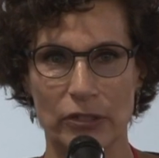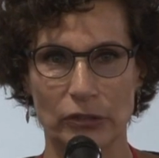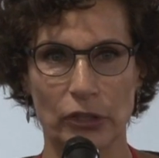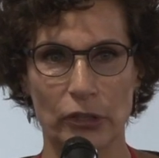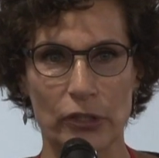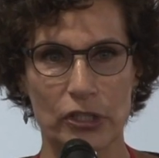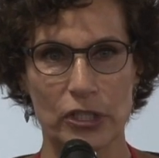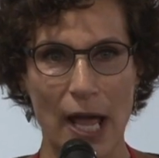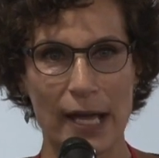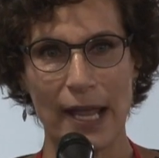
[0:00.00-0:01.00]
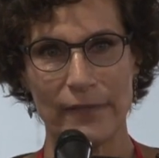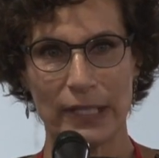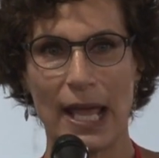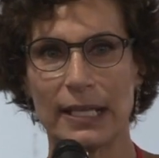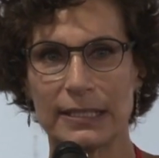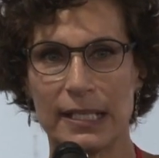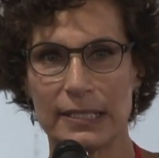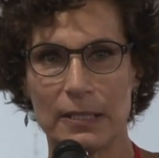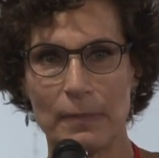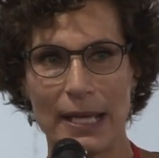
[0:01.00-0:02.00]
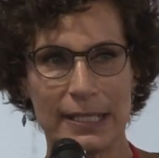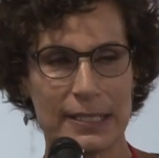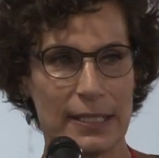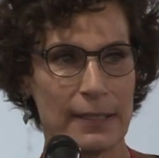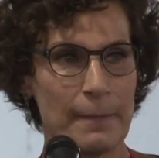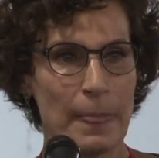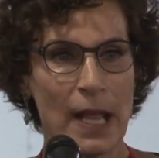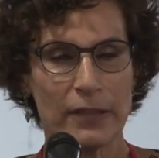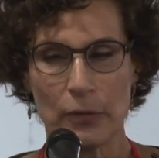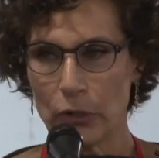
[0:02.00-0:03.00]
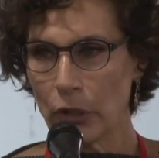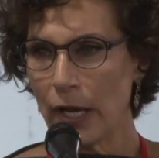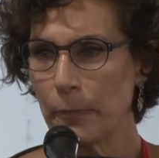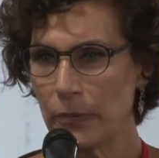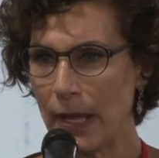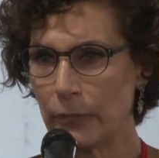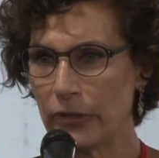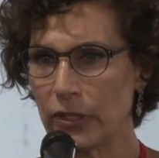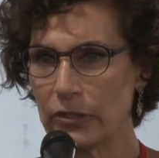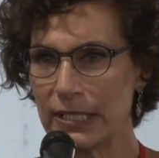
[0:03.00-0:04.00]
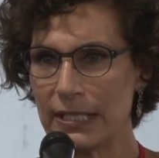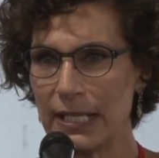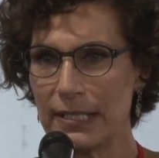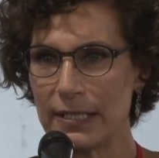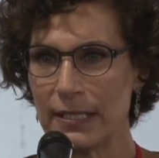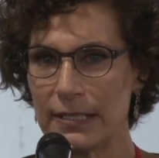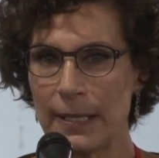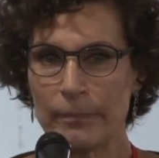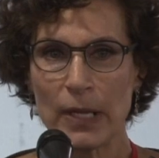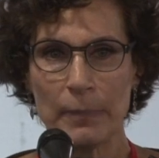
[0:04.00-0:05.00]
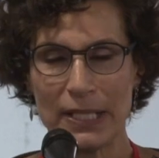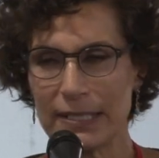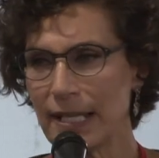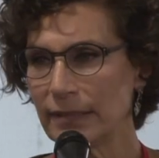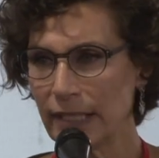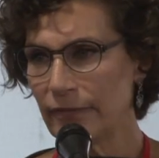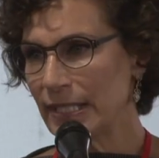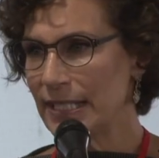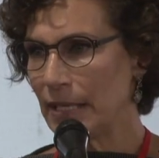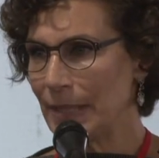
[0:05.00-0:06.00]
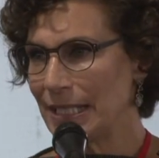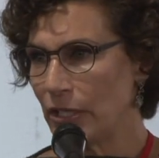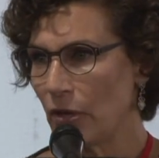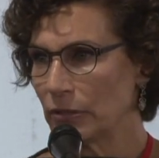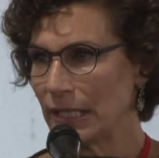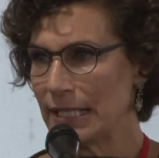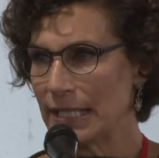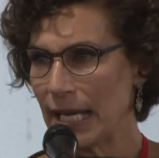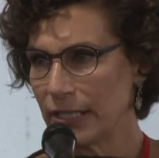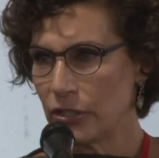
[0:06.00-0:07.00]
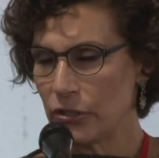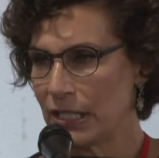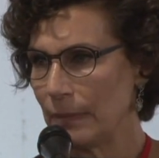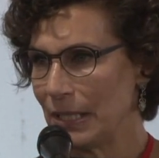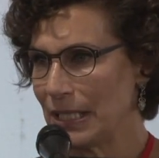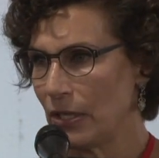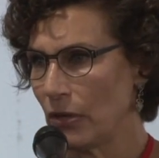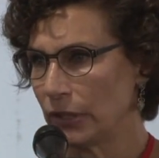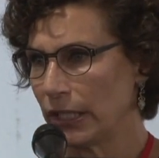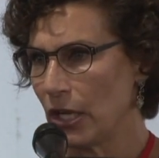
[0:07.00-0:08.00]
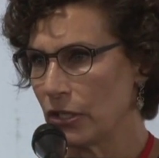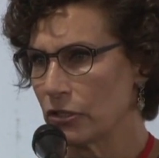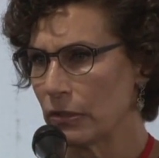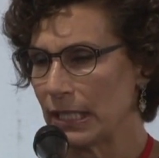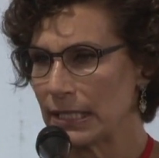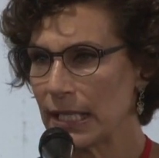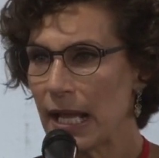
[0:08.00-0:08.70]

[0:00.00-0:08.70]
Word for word: in the lurch, not having access to medicine that will help them with their diseases because they live in C B D-only states or C B D-only countries.